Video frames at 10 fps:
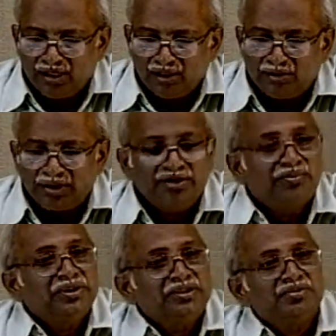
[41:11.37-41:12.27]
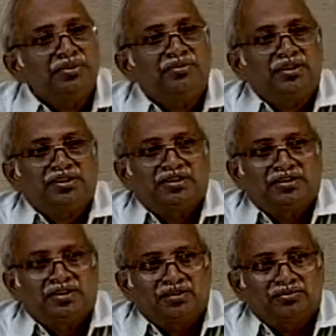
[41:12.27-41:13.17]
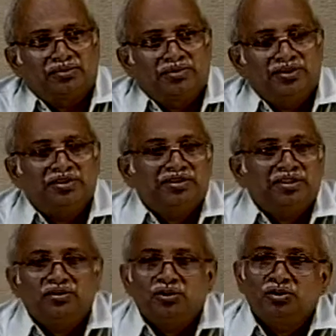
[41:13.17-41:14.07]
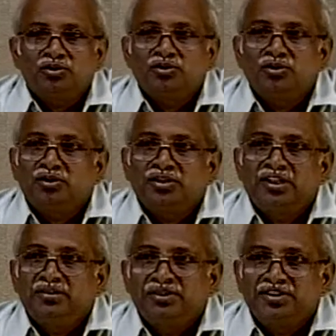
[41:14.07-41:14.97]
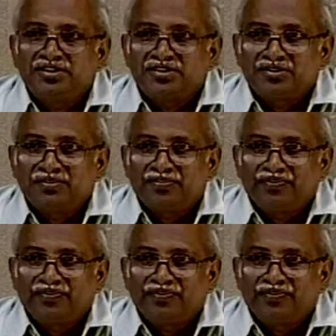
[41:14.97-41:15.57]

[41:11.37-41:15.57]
What is the principle of container transport? It's a door-to-door delivery system.